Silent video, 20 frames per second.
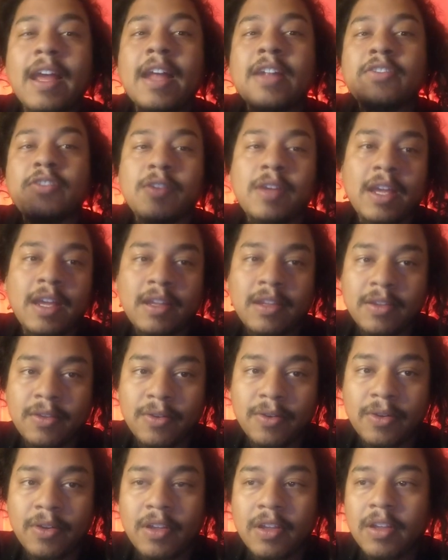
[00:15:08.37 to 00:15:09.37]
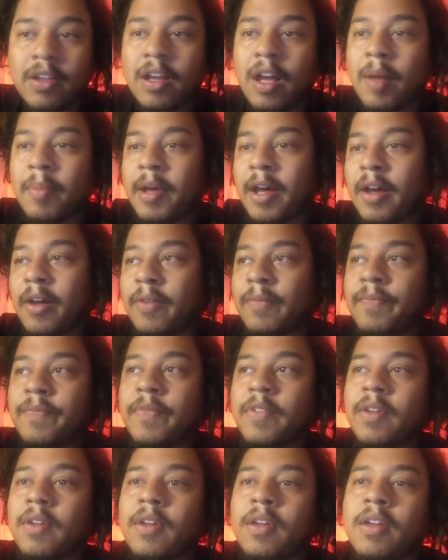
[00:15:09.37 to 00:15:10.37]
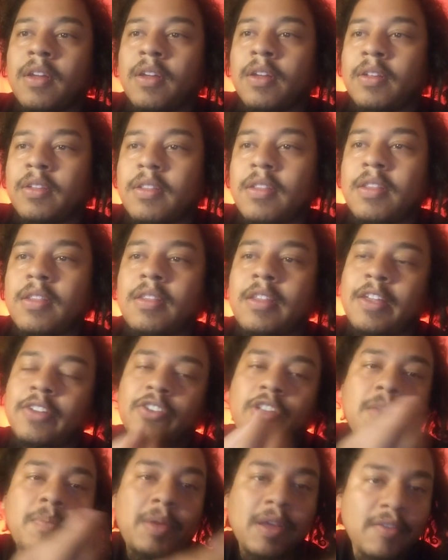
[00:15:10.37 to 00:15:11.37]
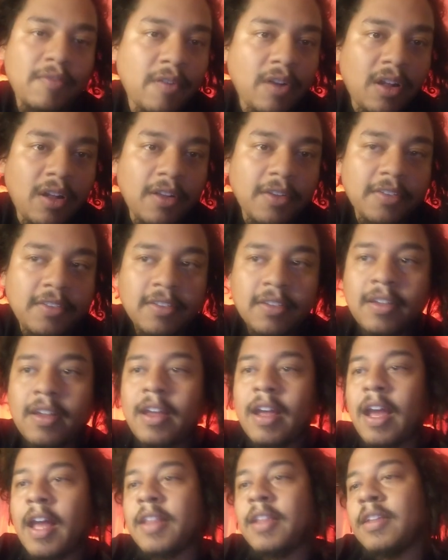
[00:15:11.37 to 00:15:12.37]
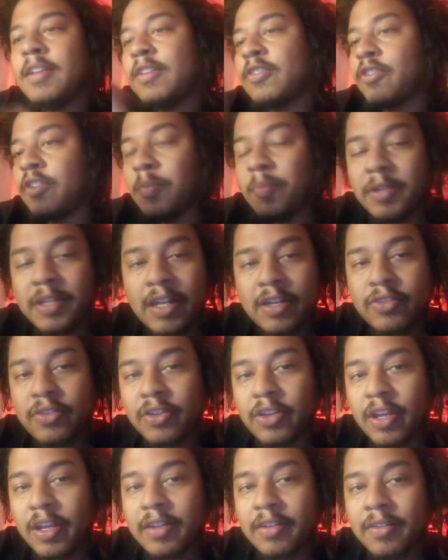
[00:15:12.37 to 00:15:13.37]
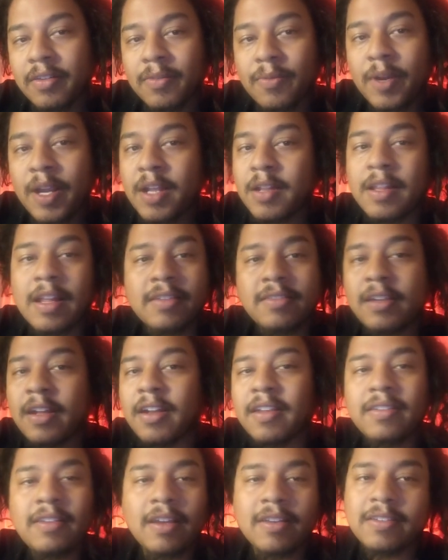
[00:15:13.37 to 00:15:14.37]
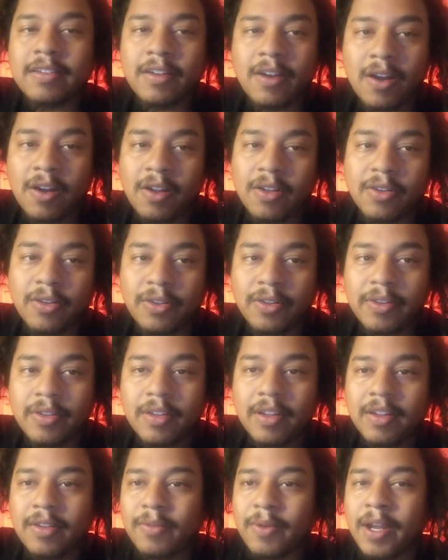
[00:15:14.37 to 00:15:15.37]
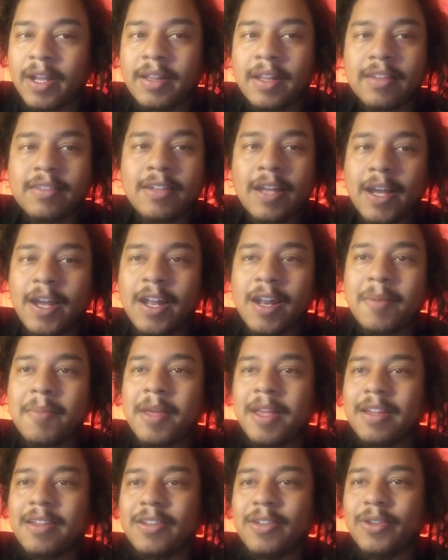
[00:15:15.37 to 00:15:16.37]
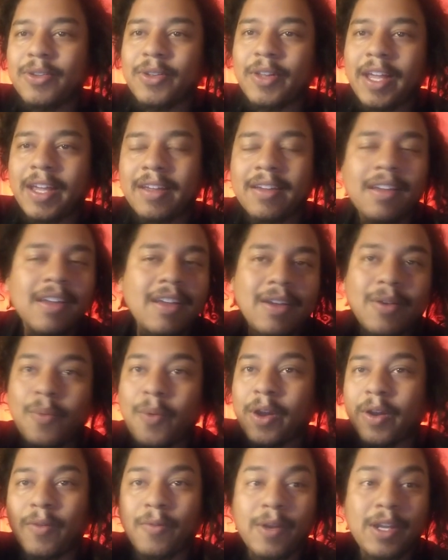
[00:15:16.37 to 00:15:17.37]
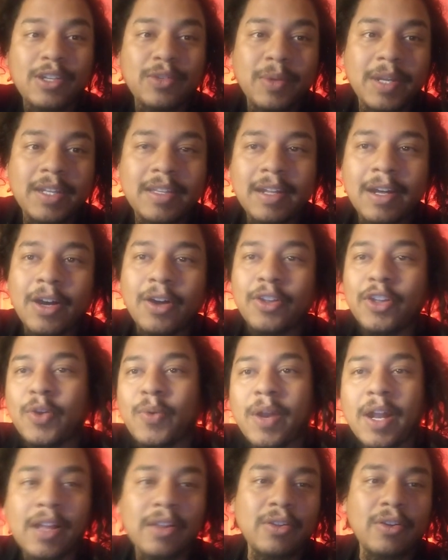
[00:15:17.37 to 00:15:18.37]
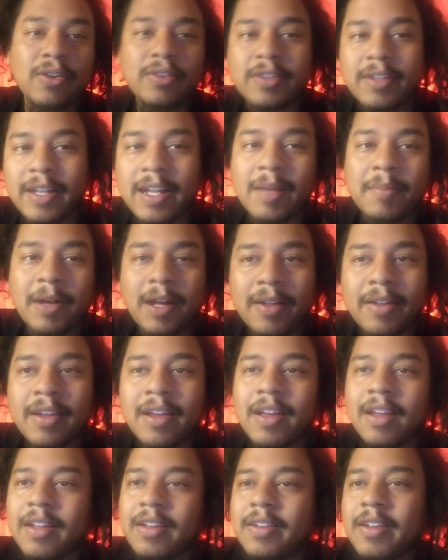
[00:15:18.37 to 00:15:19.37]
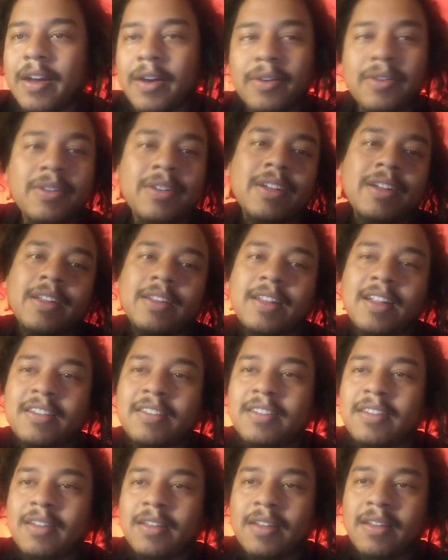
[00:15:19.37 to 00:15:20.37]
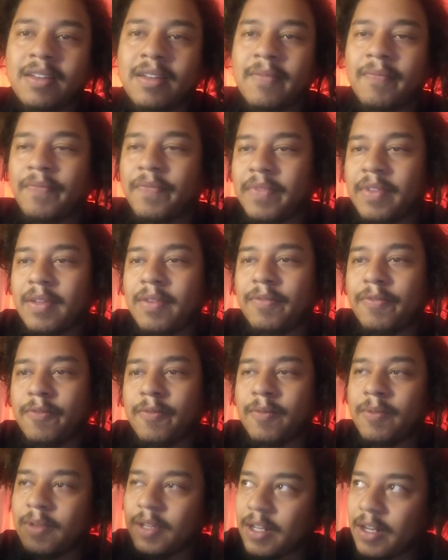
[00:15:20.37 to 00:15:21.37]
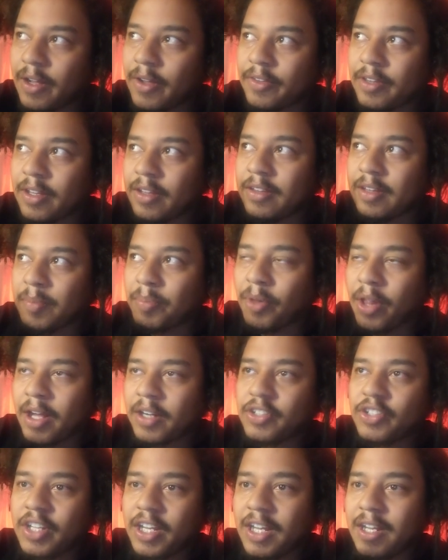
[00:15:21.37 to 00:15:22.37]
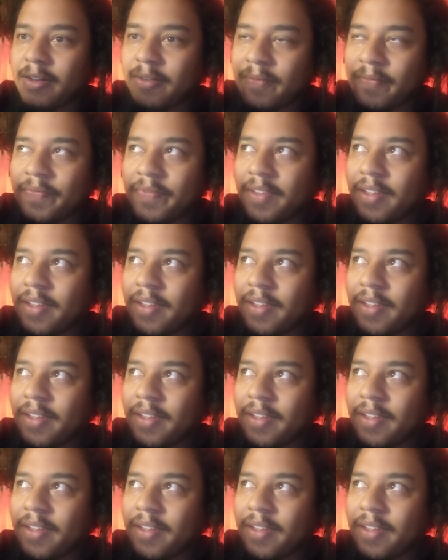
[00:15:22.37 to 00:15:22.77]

educate you about these are the pitfalls and then these are the potential good, right? That's not a sexy article, right? That's not going to make you like want to retweet the, oh, look what I learned today about. No, that's, the blockchain,